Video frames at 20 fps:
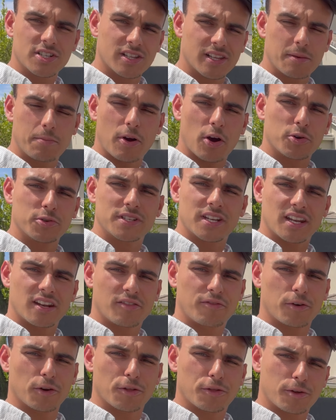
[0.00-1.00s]
only posted it
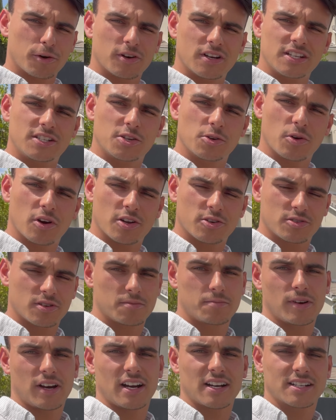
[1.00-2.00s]
for thirty-two
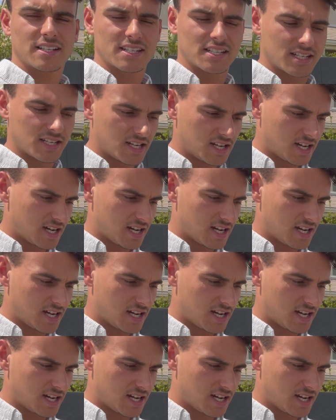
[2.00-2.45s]
hundred bucks,